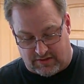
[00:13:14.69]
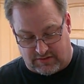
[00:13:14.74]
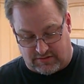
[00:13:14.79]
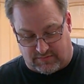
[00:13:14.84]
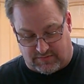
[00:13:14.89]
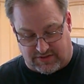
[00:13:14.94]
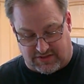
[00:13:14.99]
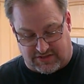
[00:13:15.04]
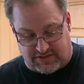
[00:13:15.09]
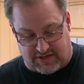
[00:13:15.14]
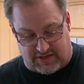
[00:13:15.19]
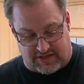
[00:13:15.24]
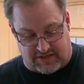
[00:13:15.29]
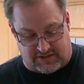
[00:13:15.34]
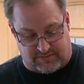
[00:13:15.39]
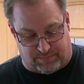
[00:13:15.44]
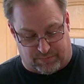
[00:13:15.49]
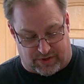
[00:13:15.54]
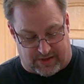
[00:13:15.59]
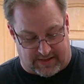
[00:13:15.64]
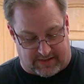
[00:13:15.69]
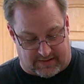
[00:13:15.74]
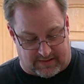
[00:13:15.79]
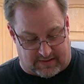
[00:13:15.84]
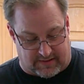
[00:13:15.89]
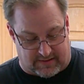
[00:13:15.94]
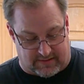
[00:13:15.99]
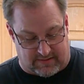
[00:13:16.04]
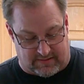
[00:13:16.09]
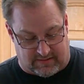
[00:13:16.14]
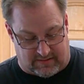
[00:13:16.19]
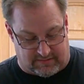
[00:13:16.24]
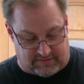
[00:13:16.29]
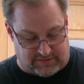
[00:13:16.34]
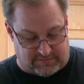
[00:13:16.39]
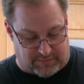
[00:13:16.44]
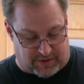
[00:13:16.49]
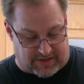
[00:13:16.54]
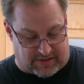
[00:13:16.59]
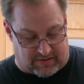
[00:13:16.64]
we're just going to
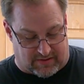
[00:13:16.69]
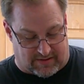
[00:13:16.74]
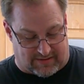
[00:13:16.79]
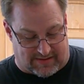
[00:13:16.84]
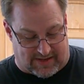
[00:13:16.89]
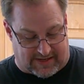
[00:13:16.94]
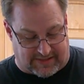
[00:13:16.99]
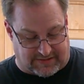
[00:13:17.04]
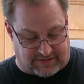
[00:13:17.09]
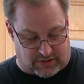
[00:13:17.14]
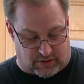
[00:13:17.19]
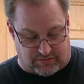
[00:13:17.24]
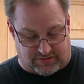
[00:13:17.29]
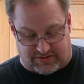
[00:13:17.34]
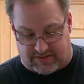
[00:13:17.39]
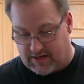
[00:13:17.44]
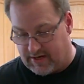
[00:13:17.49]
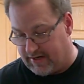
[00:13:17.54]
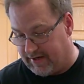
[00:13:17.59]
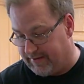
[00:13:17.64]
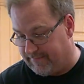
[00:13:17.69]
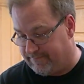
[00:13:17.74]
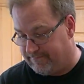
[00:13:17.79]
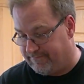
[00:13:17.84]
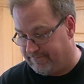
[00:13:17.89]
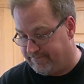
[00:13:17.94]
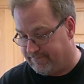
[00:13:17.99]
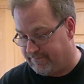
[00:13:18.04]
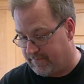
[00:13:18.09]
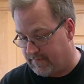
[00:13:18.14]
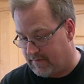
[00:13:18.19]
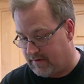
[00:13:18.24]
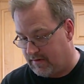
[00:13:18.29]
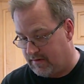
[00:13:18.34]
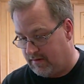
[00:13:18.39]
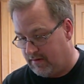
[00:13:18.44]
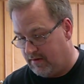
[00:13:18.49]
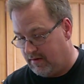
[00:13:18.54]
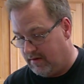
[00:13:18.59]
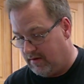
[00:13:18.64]
sprinkle a light dose on
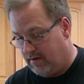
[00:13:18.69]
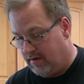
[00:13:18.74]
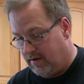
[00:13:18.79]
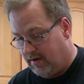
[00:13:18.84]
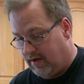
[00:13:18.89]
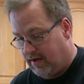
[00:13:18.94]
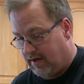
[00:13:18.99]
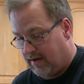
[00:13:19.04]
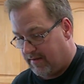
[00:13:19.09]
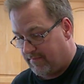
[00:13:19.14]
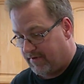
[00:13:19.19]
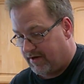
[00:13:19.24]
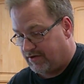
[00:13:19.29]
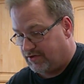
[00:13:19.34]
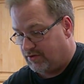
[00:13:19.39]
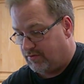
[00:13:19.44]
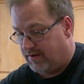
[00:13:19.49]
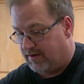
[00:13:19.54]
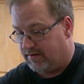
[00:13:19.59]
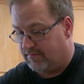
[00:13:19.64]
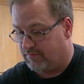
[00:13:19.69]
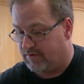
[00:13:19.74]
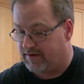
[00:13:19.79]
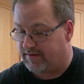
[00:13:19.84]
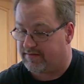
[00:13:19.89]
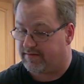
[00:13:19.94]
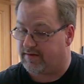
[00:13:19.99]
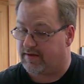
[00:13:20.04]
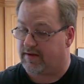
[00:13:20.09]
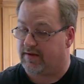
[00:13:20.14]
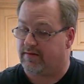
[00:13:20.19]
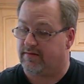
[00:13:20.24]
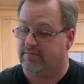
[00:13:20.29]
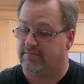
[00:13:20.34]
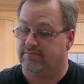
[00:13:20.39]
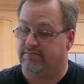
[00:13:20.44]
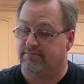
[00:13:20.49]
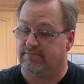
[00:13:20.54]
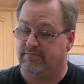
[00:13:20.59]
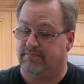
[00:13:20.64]
it. And I'm going to do it with
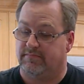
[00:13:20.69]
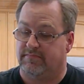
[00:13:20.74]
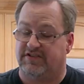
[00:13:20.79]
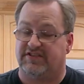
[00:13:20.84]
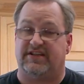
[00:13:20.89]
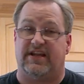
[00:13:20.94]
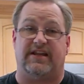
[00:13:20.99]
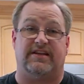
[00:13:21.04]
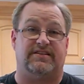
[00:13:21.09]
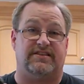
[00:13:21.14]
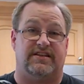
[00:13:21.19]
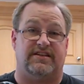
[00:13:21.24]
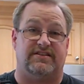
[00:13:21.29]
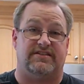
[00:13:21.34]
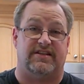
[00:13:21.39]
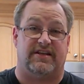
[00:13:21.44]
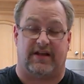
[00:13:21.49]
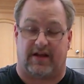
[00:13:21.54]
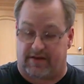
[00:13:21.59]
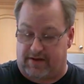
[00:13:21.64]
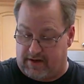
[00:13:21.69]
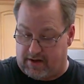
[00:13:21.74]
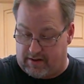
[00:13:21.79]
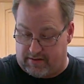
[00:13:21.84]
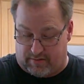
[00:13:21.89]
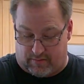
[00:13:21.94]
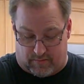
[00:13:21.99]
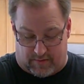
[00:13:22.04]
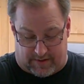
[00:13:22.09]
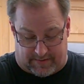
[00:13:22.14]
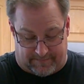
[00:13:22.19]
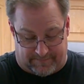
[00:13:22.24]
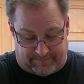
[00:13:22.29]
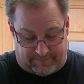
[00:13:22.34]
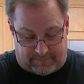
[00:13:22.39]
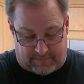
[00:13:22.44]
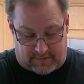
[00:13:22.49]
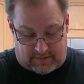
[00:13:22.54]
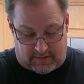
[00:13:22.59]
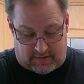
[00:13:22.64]
steak seasoning on the other one.
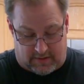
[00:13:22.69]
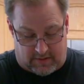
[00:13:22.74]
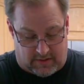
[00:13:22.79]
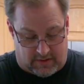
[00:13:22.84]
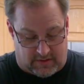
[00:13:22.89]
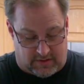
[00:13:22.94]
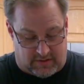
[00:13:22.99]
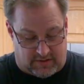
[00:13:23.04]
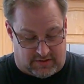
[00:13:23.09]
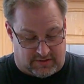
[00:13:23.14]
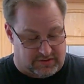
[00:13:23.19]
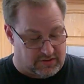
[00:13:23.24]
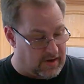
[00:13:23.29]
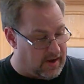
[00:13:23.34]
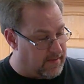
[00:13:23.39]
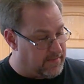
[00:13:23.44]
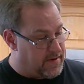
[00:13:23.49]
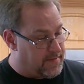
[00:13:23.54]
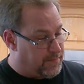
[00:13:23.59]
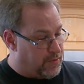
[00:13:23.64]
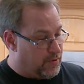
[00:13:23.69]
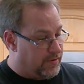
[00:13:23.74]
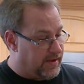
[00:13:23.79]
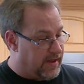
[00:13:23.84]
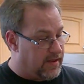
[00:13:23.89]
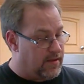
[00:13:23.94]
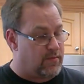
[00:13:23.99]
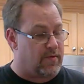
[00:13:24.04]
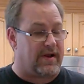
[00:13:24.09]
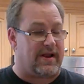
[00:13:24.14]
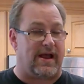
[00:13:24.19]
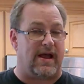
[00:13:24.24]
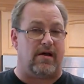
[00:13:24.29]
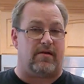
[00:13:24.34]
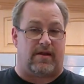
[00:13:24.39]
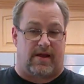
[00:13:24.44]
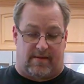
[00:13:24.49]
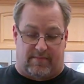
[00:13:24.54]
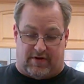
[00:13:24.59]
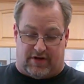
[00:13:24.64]
So I'm going to pull the other one
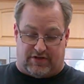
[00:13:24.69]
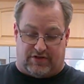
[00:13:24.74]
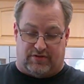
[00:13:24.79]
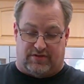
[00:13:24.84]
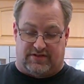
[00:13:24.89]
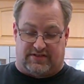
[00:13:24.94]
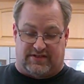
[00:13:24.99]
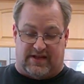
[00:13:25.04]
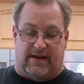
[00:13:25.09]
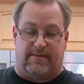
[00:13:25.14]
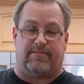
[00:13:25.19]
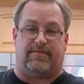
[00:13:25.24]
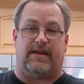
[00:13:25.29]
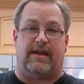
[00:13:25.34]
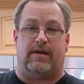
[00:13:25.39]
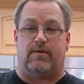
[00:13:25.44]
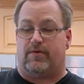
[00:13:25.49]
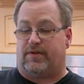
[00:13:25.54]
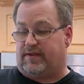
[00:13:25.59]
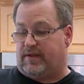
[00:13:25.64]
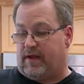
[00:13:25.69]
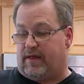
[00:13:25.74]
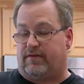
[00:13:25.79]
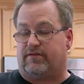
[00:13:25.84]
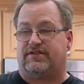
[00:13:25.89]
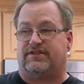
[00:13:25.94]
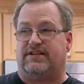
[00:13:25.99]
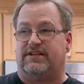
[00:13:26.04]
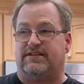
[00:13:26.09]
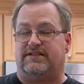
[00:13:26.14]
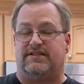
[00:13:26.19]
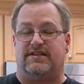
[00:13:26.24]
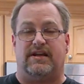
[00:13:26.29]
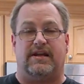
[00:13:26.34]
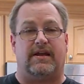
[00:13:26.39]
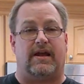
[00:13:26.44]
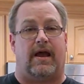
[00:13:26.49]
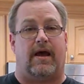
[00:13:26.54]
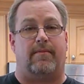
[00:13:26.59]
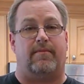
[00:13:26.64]
out. I'm going to do the same thing with the other
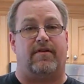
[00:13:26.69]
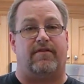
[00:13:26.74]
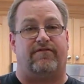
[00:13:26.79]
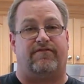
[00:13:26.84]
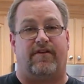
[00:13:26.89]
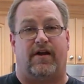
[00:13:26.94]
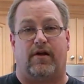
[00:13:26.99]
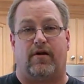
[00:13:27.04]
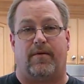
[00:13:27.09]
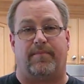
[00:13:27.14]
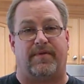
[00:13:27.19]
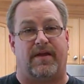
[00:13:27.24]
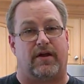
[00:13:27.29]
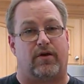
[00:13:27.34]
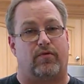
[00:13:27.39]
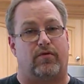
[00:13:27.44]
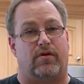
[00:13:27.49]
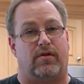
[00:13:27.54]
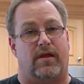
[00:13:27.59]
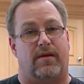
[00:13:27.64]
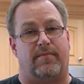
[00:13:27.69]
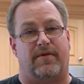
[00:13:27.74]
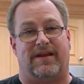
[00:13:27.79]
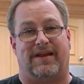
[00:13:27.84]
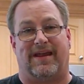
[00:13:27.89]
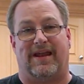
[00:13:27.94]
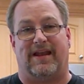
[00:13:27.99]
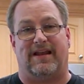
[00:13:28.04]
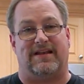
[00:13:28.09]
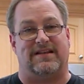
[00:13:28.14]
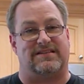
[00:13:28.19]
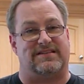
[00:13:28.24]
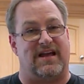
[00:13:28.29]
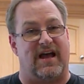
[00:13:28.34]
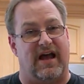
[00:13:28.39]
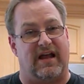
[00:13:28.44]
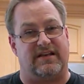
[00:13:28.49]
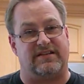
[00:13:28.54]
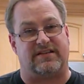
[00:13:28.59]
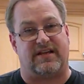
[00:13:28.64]
seasoning. I'm going to fire up that grill. I'm going to get it as
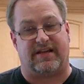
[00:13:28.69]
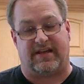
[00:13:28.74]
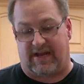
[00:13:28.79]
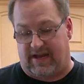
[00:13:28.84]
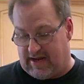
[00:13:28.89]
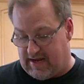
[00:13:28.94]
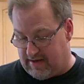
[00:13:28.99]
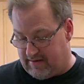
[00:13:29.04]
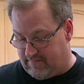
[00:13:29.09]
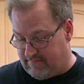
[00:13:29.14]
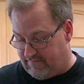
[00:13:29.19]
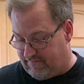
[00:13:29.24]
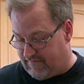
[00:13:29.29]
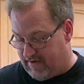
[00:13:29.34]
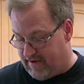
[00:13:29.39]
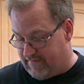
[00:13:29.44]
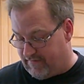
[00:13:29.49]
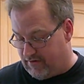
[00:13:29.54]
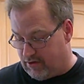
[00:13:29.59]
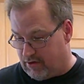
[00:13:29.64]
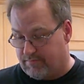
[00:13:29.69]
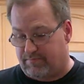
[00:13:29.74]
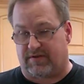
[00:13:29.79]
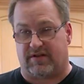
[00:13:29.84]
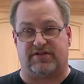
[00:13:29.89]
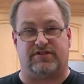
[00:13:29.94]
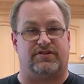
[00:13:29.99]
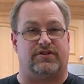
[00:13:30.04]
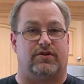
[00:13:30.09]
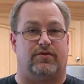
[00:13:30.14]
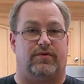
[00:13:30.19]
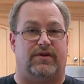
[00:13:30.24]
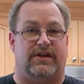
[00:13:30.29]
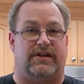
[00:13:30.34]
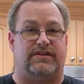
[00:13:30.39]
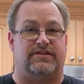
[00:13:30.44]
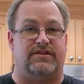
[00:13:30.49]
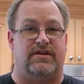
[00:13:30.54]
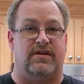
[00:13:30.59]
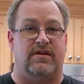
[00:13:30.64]
hot as I can, 500 plus
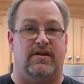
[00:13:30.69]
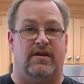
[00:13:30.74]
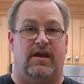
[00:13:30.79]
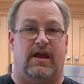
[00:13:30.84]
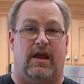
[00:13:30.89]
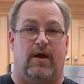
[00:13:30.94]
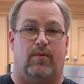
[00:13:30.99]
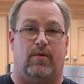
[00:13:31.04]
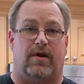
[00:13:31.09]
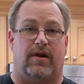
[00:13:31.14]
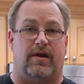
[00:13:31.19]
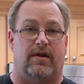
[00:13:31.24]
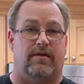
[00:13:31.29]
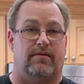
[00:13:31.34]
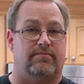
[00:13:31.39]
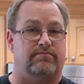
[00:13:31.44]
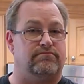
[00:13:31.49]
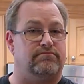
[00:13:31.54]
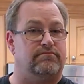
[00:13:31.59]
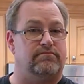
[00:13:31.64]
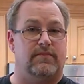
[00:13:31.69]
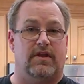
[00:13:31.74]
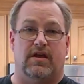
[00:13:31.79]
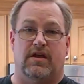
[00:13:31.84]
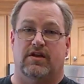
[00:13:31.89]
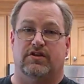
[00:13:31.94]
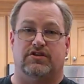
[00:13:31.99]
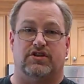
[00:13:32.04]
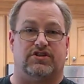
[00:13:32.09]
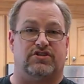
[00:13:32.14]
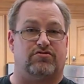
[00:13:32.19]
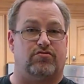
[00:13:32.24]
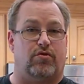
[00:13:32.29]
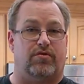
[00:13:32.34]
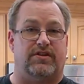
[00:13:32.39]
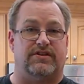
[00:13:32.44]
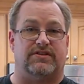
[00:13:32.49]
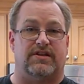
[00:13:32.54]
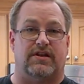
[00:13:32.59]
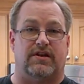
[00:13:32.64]
degrees. And we're going to just throw
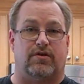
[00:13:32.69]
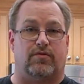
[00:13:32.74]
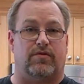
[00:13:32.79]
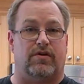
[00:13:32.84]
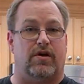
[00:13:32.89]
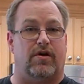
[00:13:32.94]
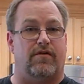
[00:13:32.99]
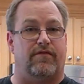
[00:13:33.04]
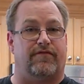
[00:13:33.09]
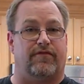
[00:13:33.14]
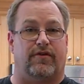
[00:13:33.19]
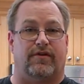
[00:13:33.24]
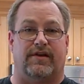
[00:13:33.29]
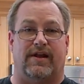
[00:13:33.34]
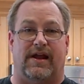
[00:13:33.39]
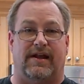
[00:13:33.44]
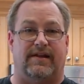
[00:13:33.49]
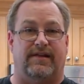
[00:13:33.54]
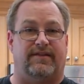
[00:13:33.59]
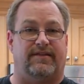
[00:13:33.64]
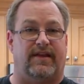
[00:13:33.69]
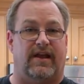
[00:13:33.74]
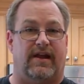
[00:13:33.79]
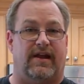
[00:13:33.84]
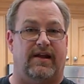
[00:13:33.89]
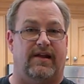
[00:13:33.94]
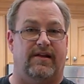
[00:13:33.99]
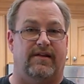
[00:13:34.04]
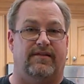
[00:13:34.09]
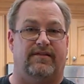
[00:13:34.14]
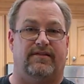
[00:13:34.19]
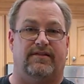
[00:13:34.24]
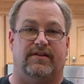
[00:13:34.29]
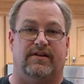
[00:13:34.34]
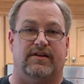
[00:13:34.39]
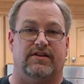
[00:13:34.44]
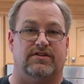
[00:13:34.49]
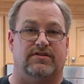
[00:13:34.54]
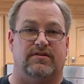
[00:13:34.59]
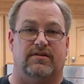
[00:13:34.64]
these on the grill for 90 seconds
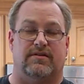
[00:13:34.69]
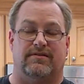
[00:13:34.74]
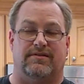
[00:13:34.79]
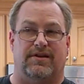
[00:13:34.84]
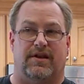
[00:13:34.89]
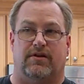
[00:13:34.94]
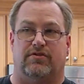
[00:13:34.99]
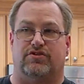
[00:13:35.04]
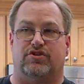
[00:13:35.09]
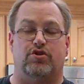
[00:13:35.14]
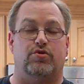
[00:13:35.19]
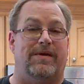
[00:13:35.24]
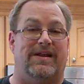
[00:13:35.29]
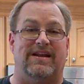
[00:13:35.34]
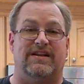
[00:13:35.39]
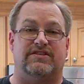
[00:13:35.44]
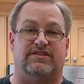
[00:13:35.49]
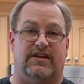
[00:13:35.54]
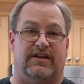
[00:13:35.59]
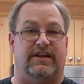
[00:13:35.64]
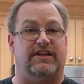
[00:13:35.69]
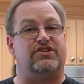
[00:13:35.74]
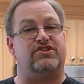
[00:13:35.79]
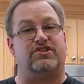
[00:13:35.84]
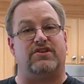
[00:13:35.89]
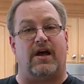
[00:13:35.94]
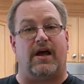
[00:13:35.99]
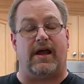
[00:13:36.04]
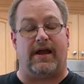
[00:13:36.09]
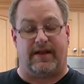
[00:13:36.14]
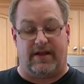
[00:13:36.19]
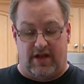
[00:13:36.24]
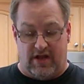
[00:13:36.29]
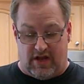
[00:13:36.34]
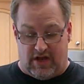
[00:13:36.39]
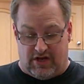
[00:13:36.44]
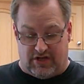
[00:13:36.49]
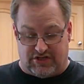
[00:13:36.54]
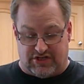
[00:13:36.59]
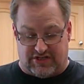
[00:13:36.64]
to 2 minutes on each side,
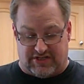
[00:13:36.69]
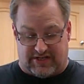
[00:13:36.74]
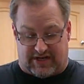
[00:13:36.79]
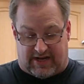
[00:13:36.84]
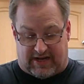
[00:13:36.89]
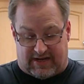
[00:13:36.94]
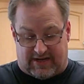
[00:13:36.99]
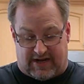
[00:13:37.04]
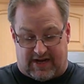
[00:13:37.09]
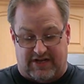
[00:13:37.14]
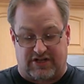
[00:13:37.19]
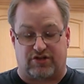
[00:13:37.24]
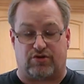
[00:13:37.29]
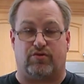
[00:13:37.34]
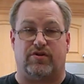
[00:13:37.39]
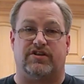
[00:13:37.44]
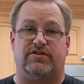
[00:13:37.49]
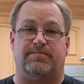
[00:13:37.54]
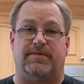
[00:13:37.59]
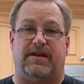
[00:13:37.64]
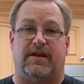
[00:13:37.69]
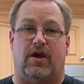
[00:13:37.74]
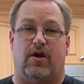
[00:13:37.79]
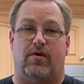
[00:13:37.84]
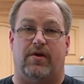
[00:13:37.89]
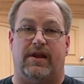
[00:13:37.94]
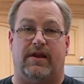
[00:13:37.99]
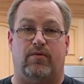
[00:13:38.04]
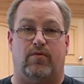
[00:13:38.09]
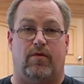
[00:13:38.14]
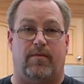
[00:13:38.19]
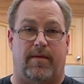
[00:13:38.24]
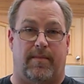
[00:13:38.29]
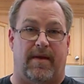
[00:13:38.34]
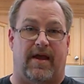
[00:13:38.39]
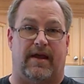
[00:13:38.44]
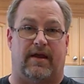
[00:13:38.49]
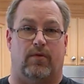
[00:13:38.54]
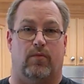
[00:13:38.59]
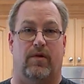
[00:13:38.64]
just to get a nice crispy coating. We'll be
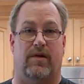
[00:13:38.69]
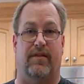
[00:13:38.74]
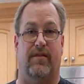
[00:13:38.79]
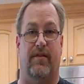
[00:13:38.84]
back in 1